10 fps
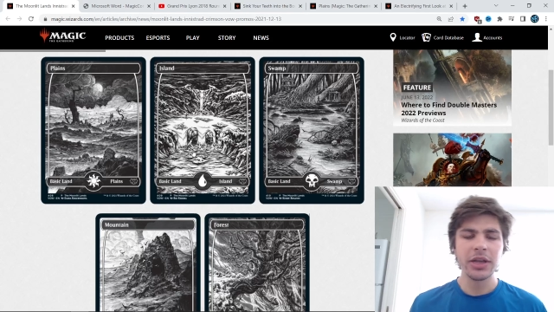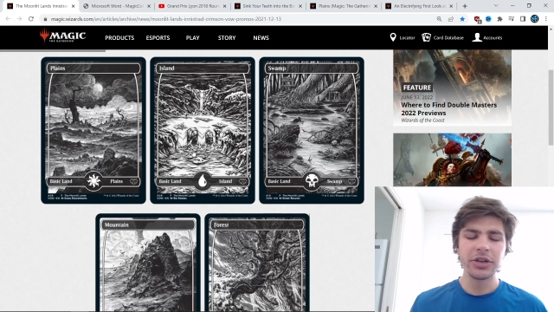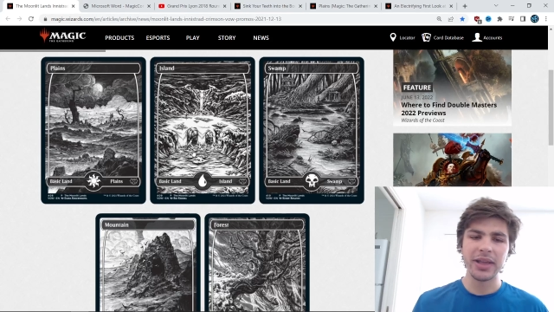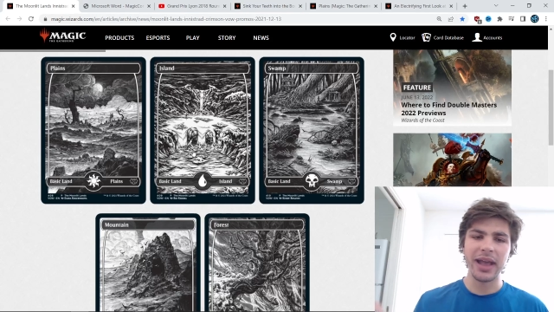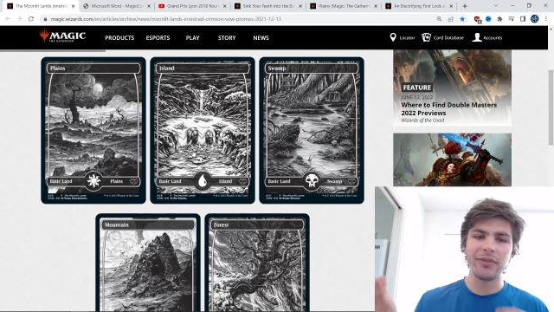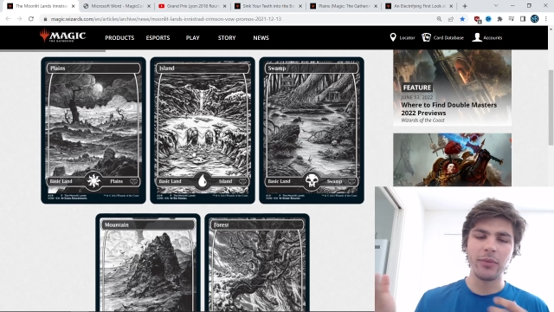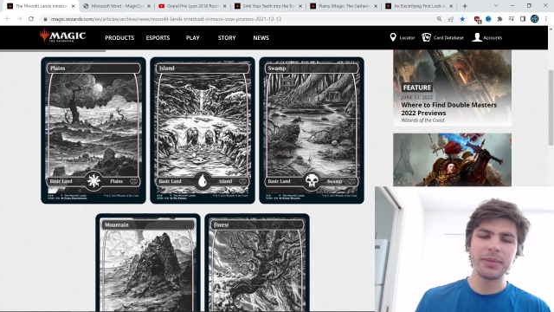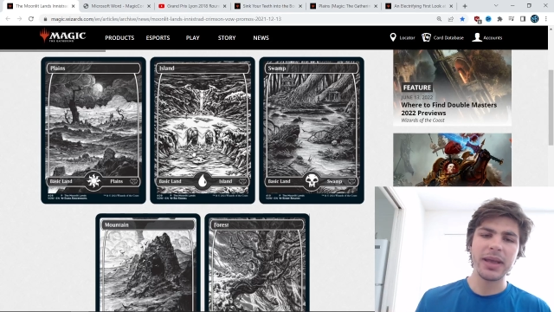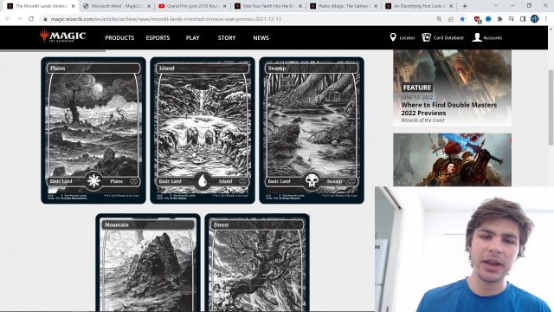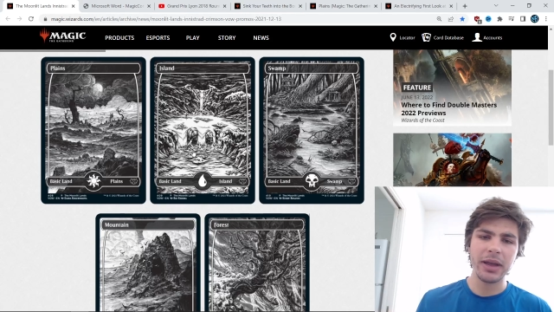Do they have white
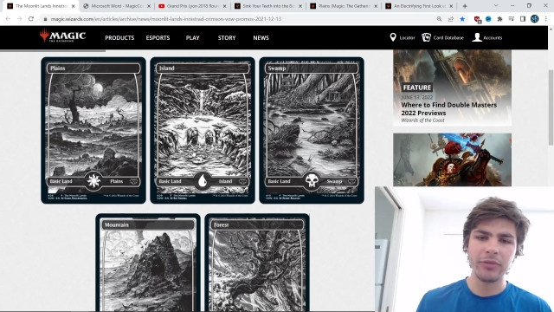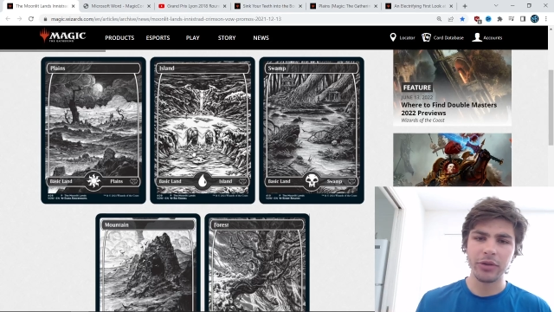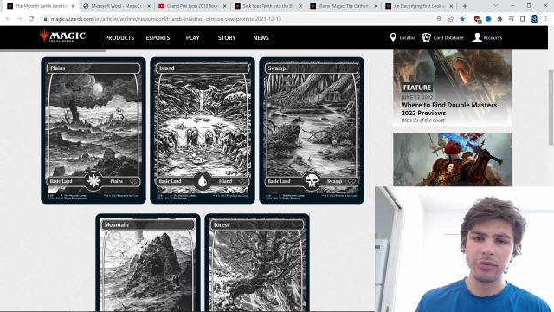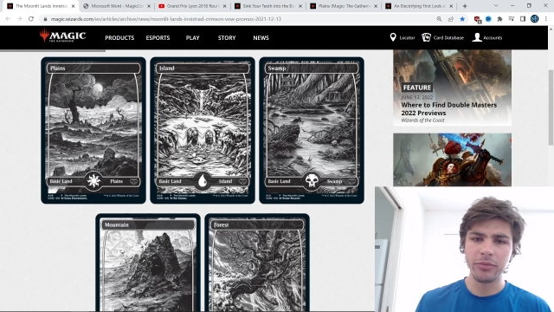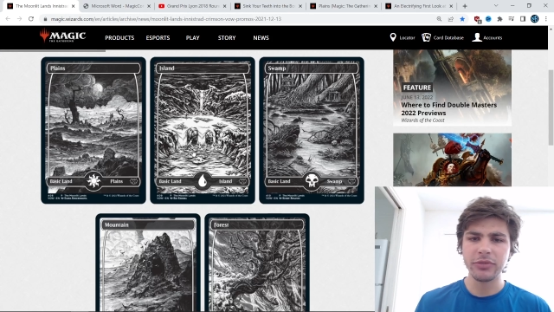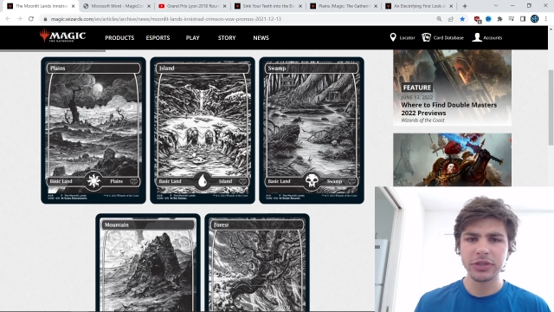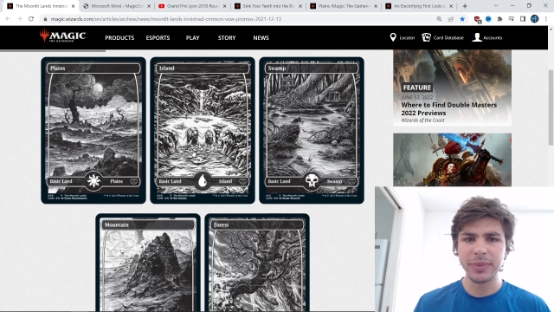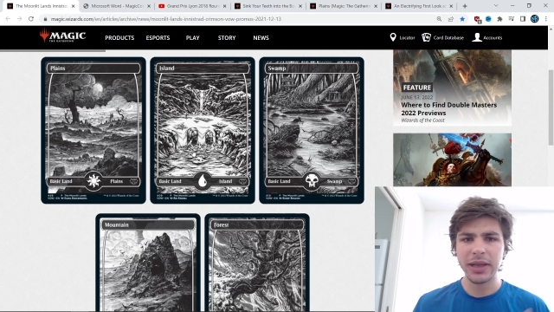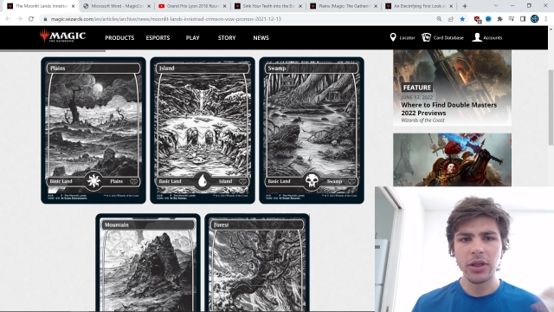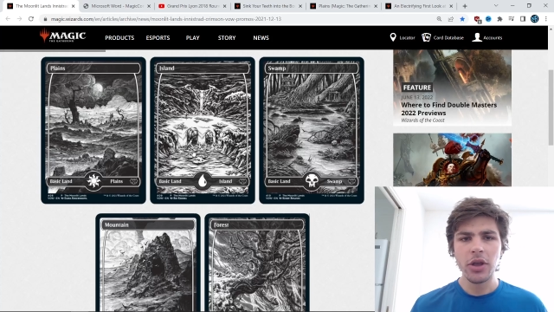mana up for their removal
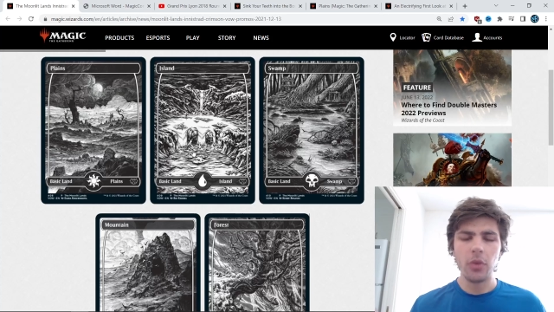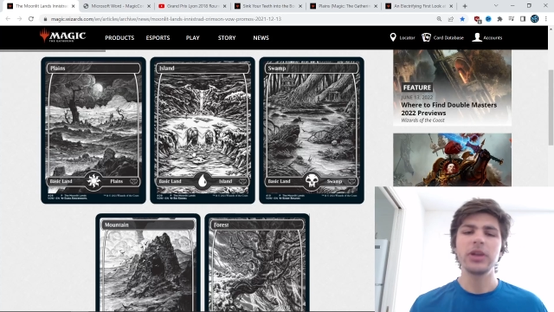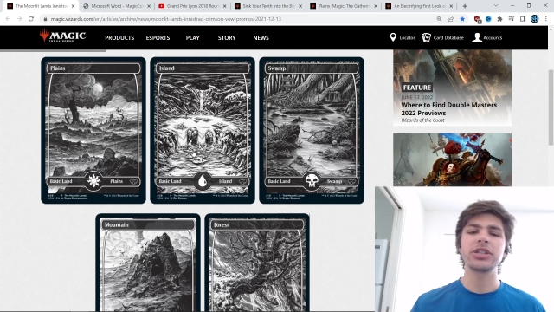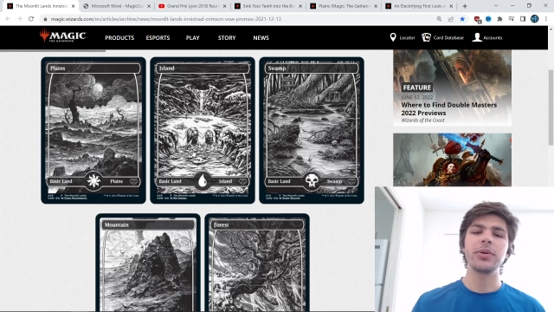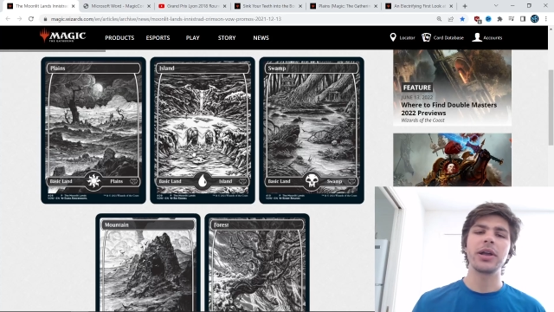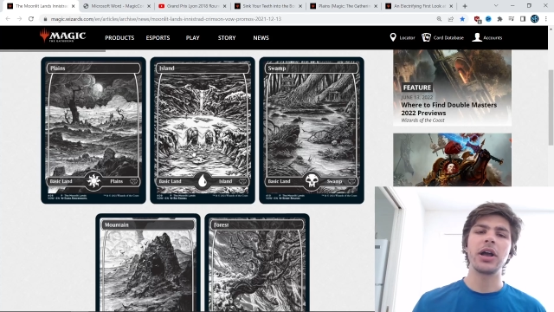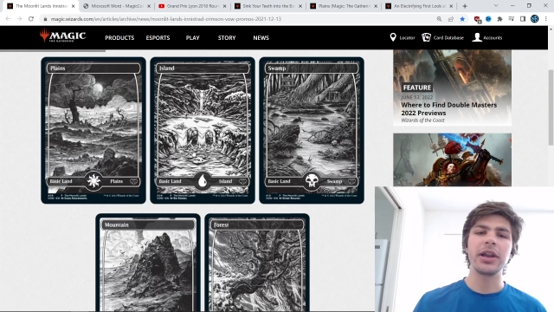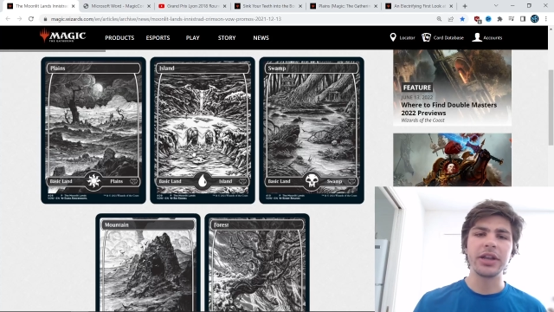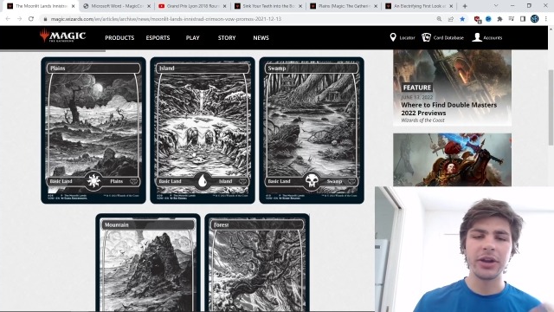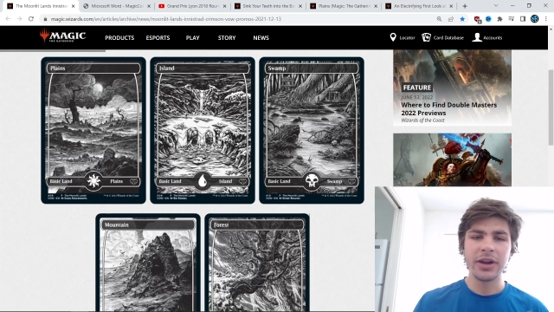spell? What's going on
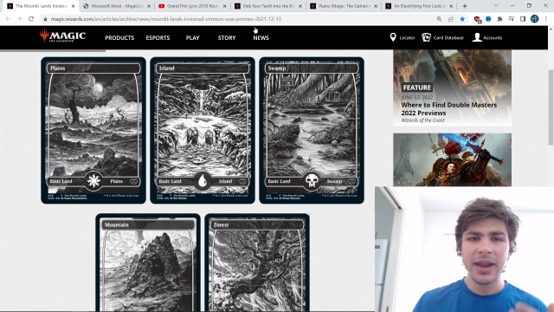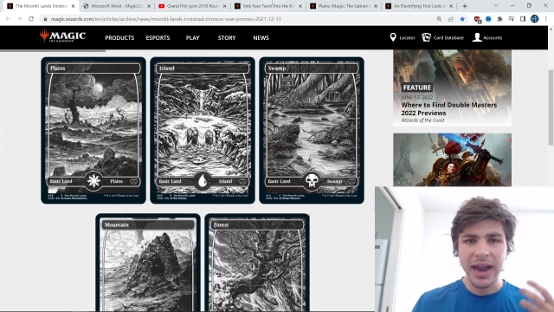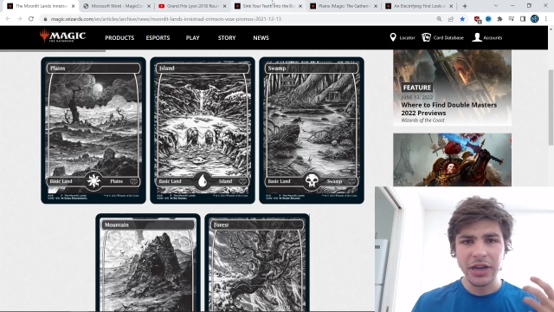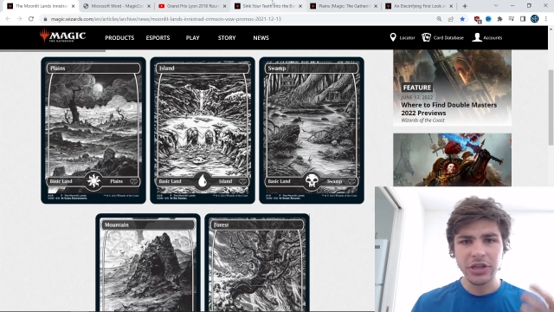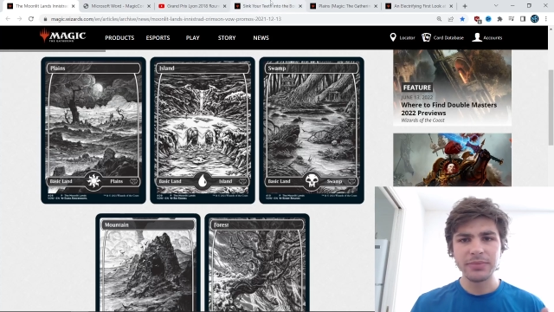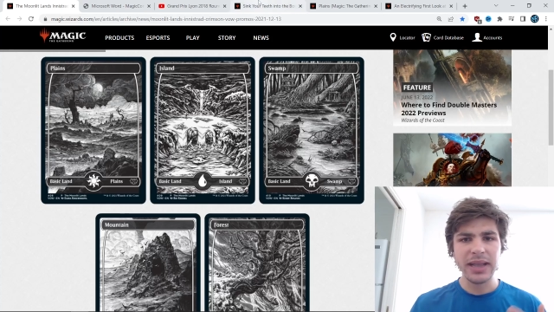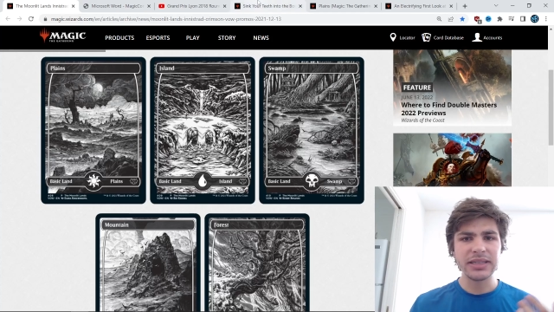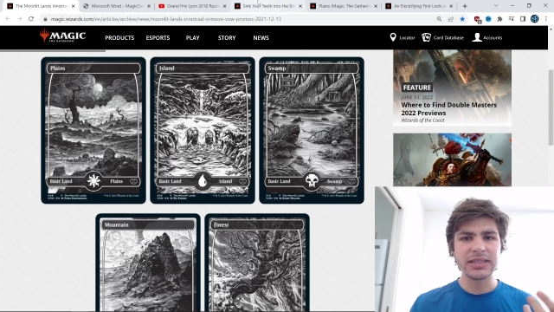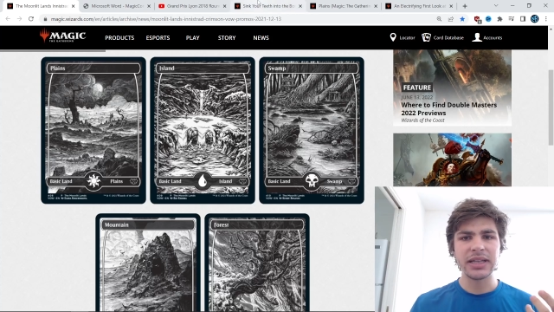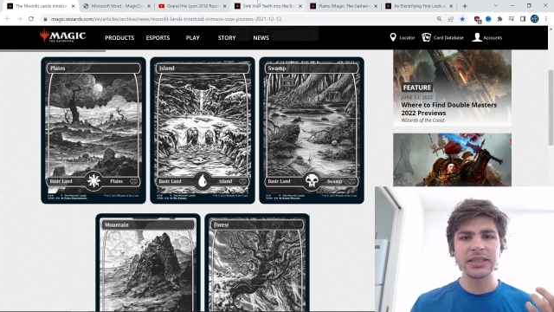here? And it just
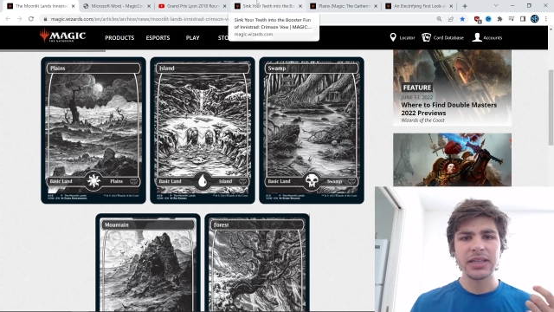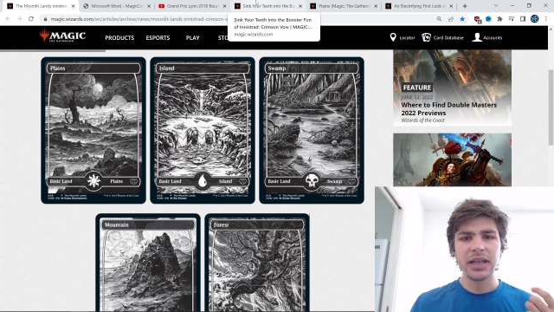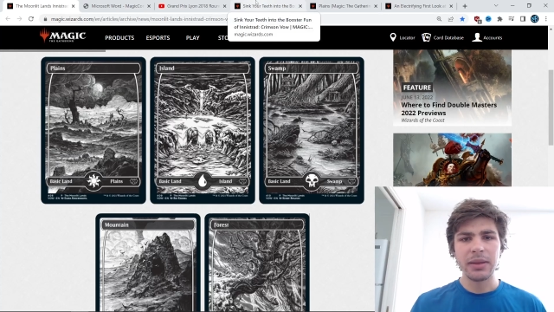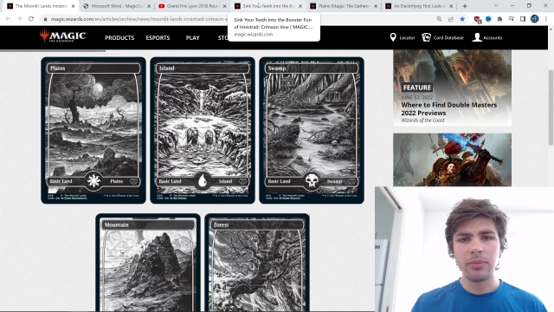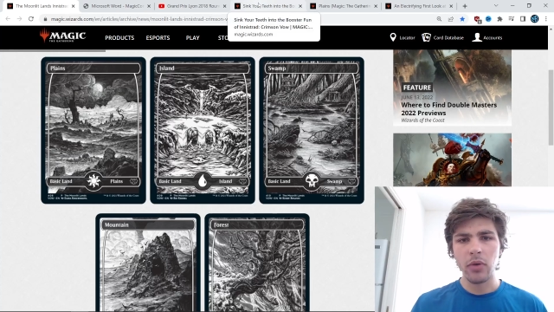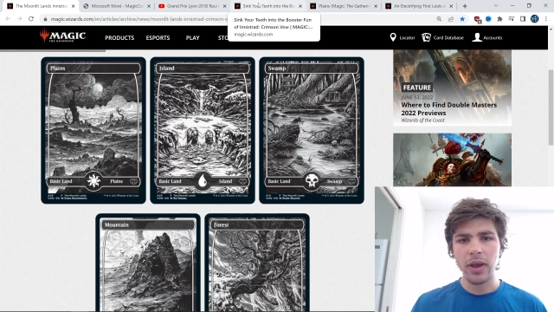makes things more